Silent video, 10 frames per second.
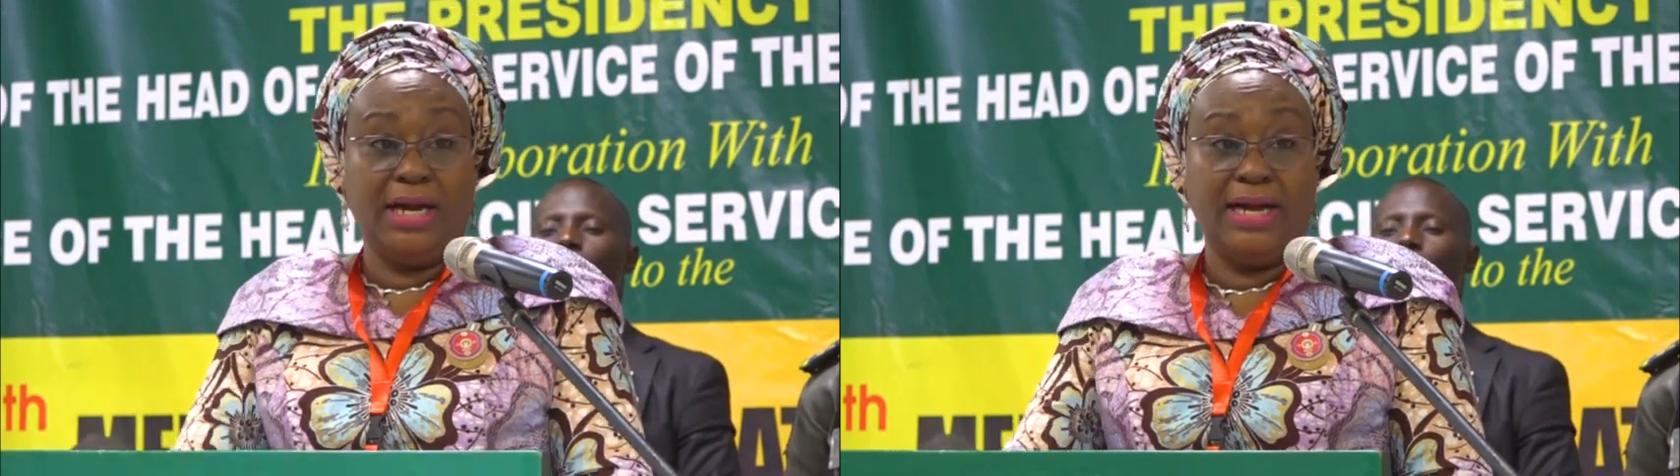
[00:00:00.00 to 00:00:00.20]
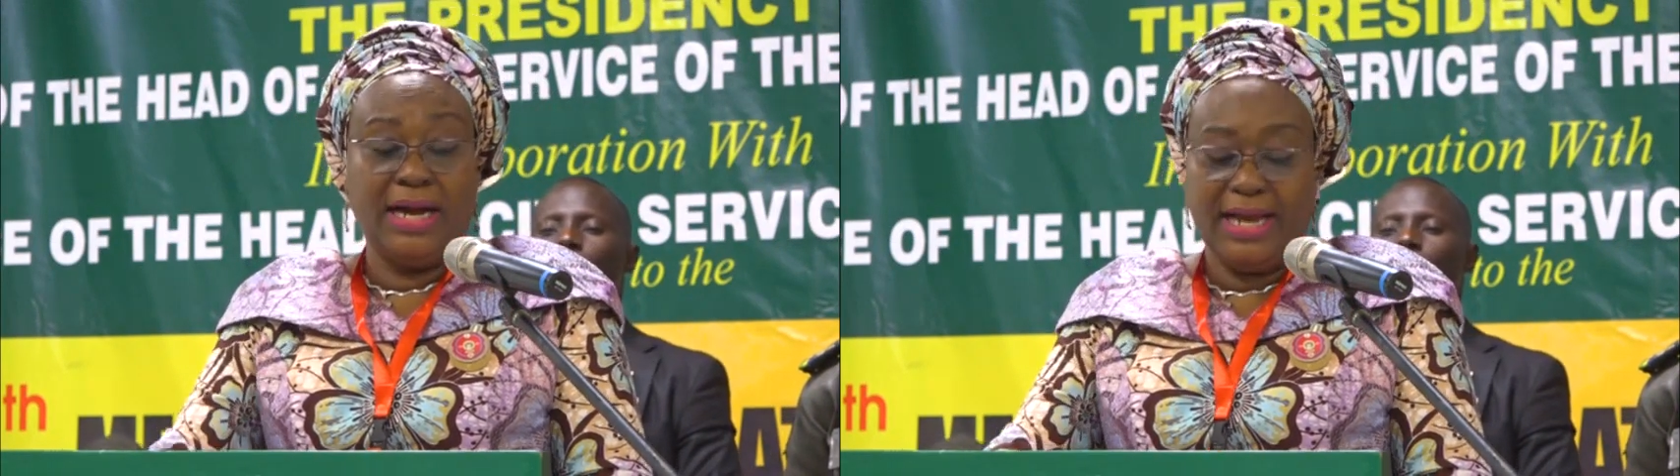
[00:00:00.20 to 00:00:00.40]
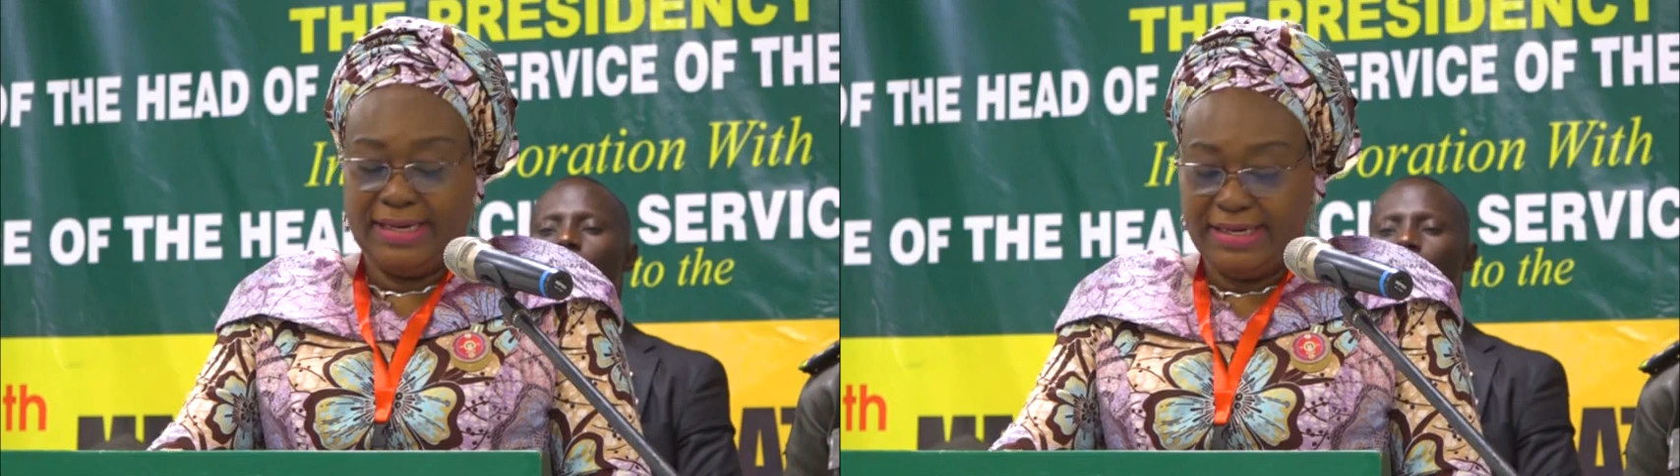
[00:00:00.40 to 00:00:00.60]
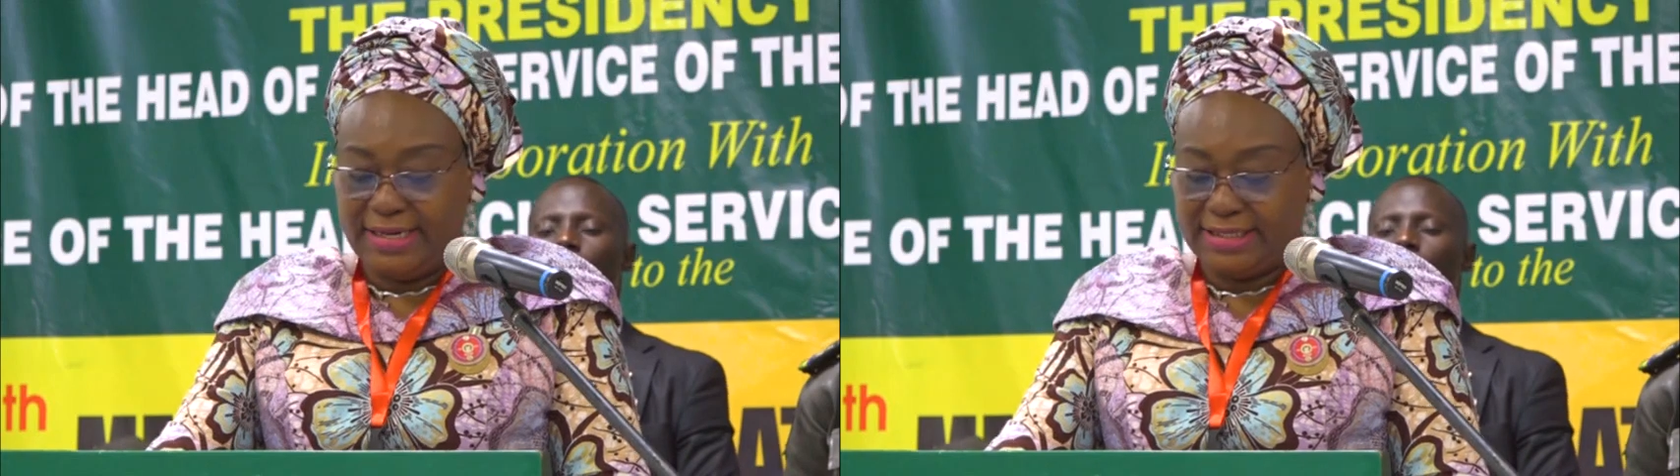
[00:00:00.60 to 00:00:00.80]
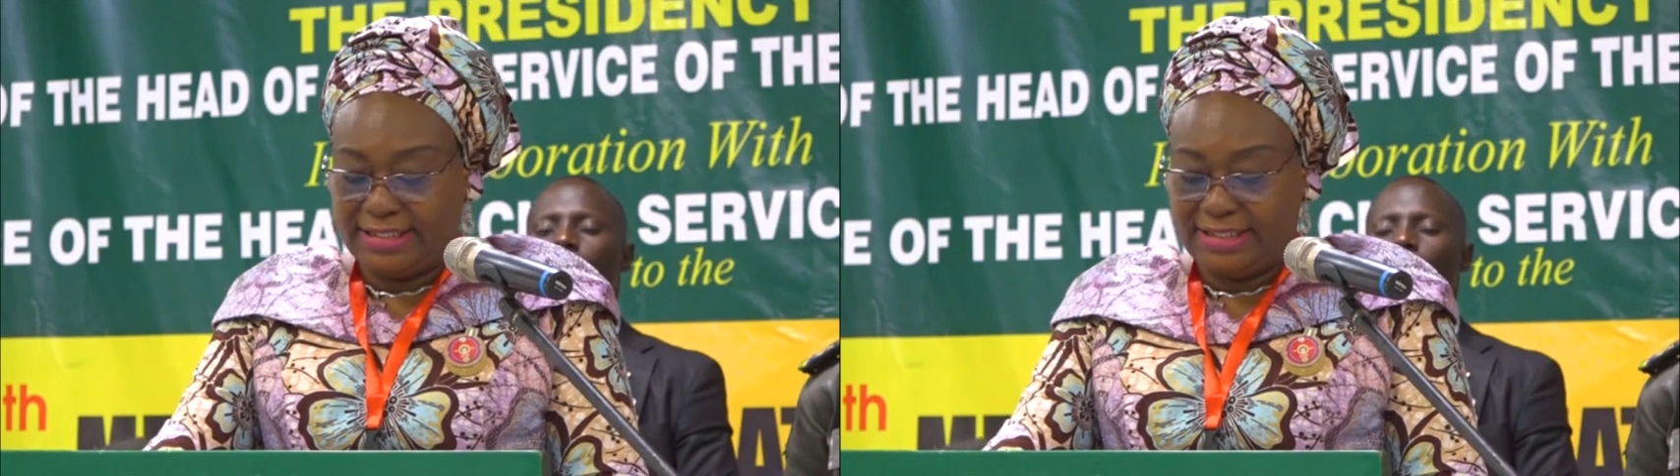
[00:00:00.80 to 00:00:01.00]
our
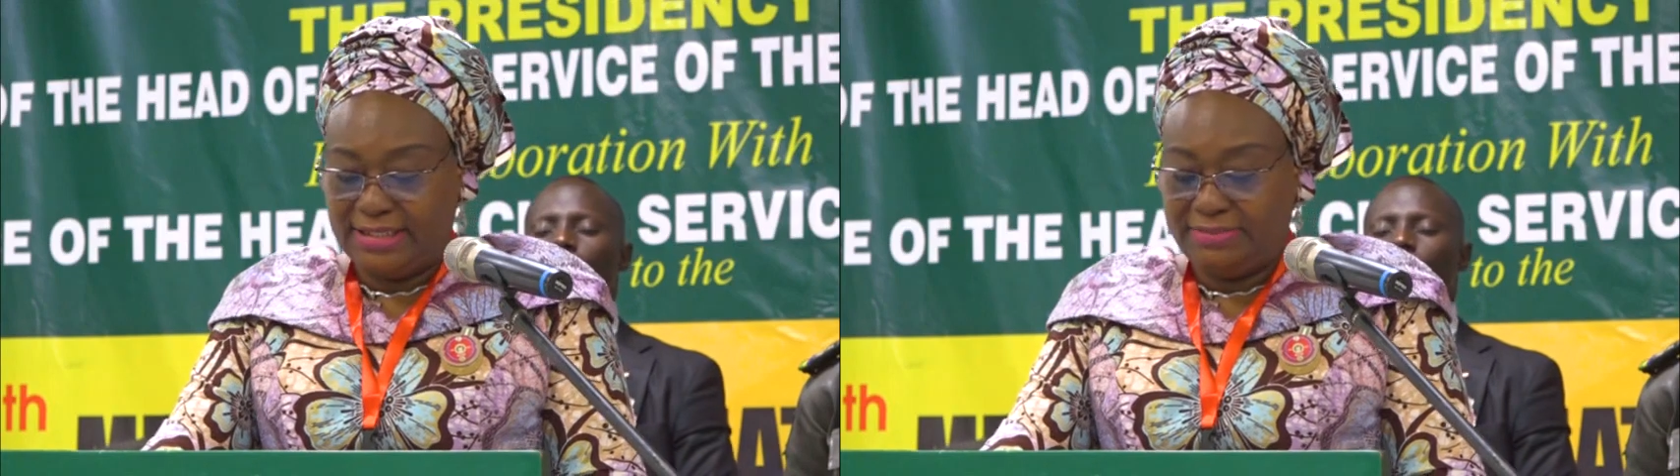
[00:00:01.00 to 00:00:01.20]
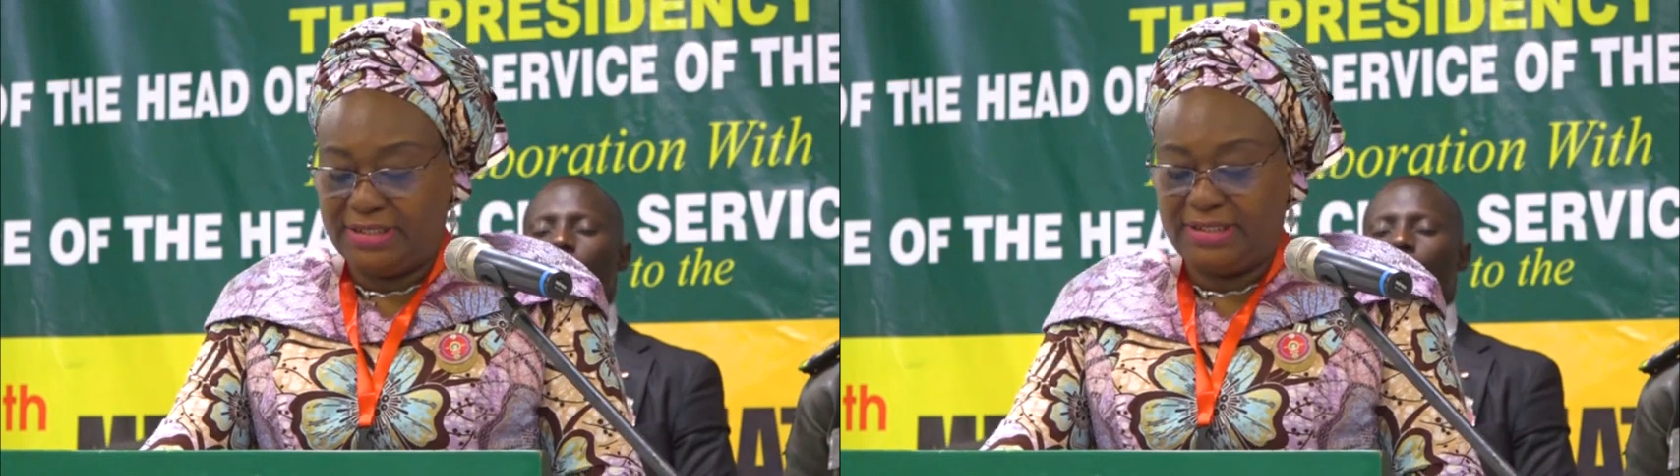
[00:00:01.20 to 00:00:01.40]
highly esteemed